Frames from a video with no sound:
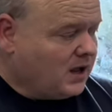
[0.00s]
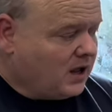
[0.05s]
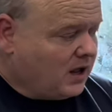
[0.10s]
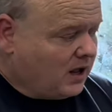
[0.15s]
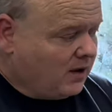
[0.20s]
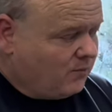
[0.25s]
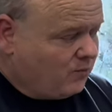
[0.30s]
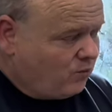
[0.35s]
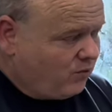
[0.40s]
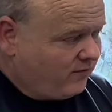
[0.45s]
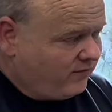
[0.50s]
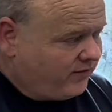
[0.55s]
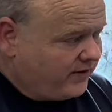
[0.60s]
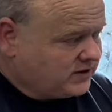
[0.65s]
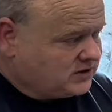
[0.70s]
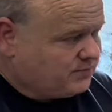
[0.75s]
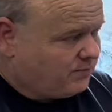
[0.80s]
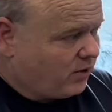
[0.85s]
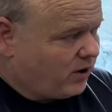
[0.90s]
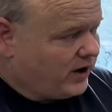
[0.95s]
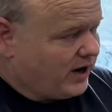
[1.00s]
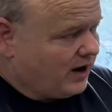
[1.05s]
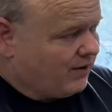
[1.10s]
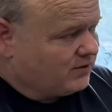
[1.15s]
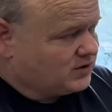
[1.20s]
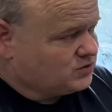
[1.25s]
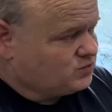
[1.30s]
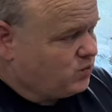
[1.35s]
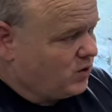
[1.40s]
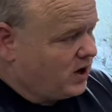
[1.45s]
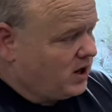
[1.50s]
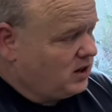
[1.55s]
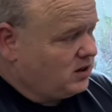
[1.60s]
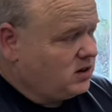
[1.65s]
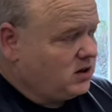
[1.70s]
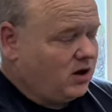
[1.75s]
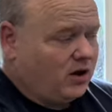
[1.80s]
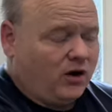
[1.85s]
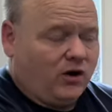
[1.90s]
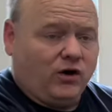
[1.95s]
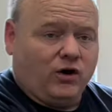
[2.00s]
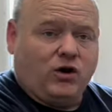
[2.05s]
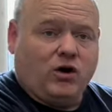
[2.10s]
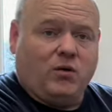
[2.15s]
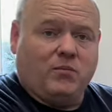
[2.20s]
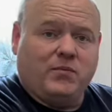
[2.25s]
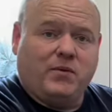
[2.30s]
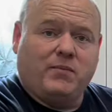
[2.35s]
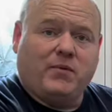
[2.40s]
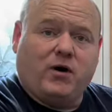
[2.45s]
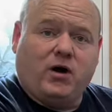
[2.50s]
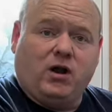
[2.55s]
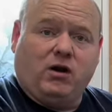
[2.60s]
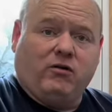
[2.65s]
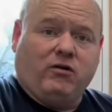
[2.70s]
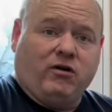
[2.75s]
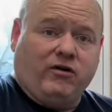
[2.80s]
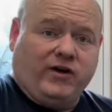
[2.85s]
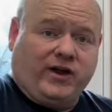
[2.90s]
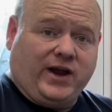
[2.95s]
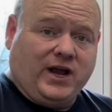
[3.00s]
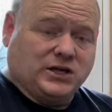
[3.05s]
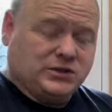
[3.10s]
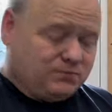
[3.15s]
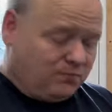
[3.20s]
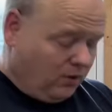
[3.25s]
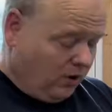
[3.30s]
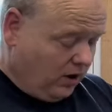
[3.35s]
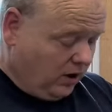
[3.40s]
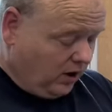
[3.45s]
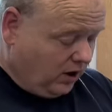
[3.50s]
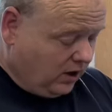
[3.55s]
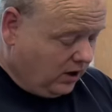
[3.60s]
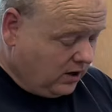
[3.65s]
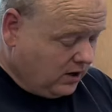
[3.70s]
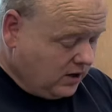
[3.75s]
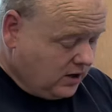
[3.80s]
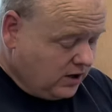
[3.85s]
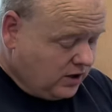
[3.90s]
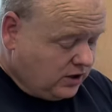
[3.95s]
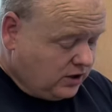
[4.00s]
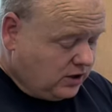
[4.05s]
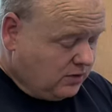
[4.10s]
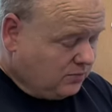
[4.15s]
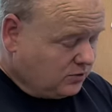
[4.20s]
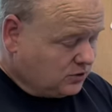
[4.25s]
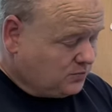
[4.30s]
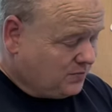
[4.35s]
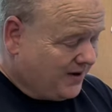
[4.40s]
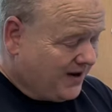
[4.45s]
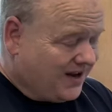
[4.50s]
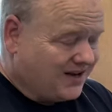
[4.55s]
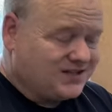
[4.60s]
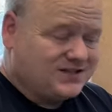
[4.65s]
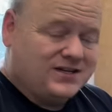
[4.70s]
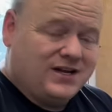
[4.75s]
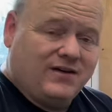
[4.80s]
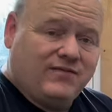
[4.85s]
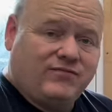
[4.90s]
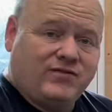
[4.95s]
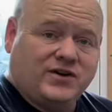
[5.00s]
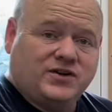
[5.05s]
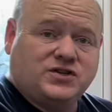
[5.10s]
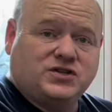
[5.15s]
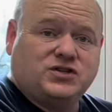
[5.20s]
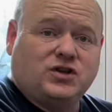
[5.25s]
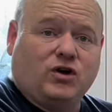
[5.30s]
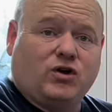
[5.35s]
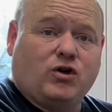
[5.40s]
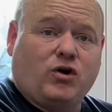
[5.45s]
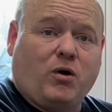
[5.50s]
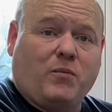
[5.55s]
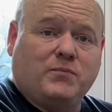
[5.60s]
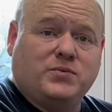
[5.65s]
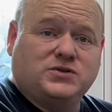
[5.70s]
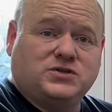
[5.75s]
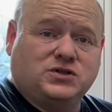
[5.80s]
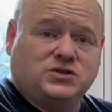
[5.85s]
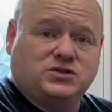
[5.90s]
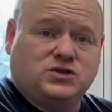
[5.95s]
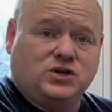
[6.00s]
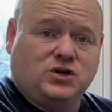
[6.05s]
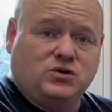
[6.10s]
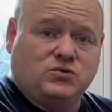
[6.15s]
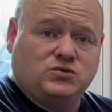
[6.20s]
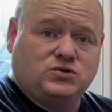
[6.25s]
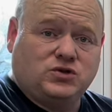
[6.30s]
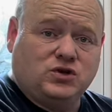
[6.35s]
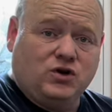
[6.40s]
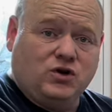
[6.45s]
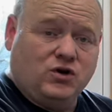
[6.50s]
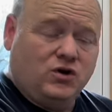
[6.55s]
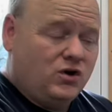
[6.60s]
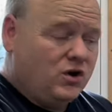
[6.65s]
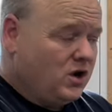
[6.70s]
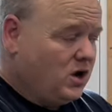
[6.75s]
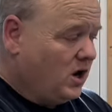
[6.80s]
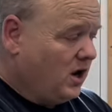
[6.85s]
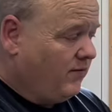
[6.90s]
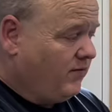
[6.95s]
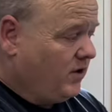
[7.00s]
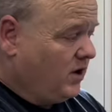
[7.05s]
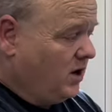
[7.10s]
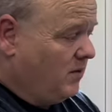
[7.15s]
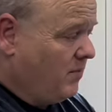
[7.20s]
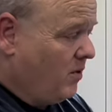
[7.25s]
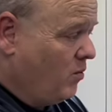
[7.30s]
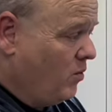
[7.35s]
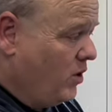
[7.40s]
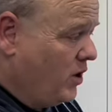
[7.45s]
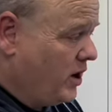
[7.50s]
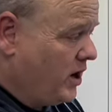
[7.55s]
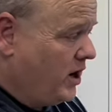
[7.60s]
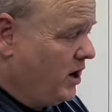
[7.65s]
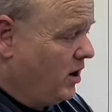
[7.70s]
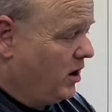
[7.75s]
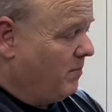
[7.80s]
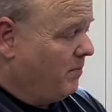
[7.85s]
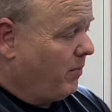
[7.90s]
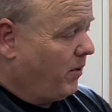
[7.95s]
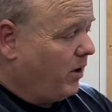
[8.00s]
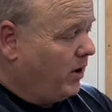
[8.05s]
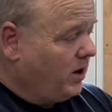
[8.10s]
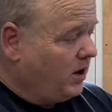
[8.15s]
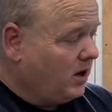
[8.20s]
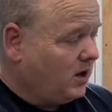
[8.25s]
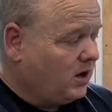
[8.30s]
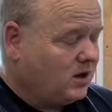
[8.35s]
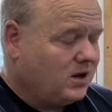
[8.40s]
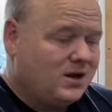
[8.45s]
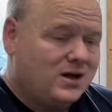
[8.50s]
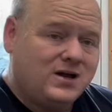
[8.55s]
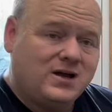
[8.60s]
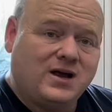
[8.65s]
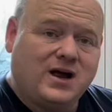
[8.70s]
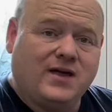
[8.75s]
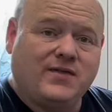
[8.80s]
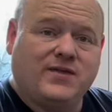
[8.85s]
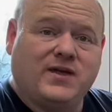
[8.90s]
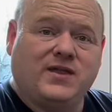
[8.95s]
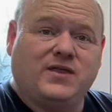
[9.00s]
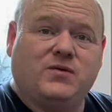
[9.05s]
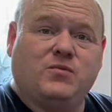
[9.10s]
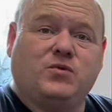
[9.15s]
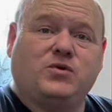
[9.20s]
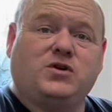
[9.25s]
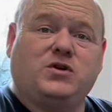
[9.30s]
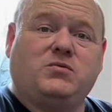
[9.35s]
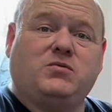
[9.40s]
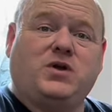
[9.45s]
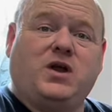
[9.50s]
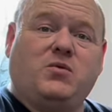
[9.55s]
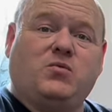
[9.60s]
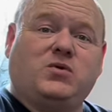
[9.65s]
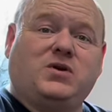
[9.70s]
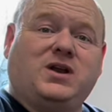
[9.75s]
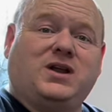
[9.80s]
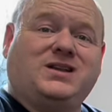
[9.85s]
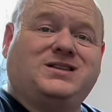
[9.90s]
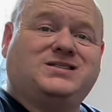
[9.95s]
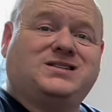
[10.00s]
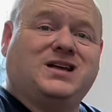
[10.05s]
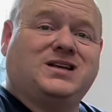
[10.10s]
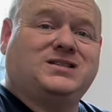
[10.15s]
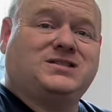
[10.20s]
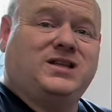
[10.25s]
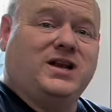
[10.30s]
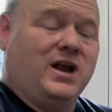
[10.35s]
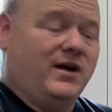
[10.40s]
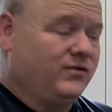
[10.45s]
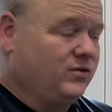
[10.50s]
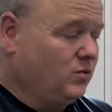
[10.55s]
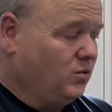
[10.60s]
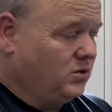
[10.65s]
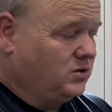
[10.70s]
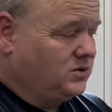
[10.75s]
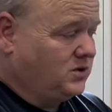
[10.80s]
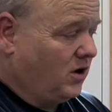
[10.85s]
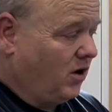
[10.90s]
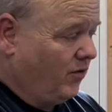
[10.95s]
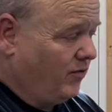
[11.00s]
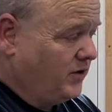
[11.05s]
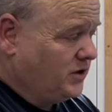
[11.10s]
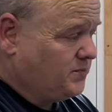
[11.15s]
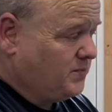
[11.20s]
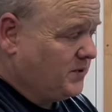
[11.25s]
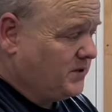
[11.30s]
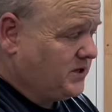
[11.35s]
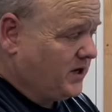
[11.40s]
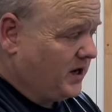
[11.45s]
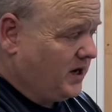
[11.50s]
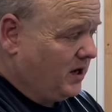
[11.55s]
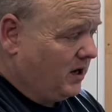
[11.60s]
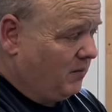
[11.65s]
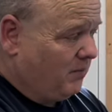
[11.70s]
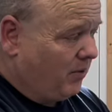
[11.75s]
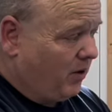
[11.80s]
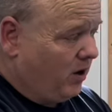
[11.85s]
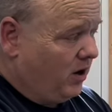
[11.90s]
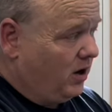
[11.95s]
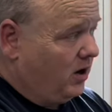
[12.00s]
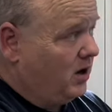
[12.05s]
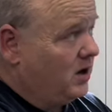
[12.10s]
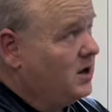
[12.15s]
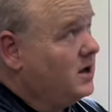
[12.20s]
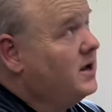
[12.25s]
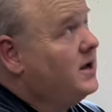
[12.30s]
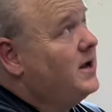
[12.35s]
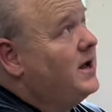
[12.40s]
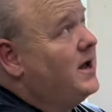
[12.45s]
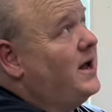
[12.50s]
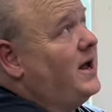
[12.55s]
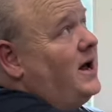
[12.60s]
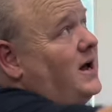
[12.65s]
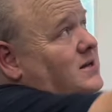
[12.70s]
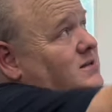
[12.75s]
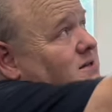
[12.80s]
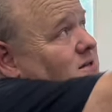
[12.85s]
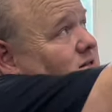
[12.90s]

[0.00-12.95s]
One thing to point out as well, on a combi boiler or on a gas boiler, you must be gas safe registered, competent to do so, if you're going to be working on a boiler, and then it would need testing afterwards. On this particular boiler, it has a